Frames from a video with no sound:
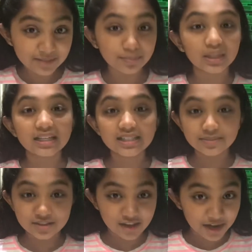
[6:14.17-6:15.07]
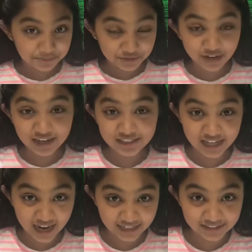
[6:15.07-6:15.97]
please subscribe to our
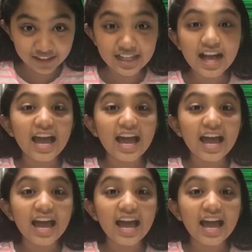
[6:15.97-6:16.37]
channel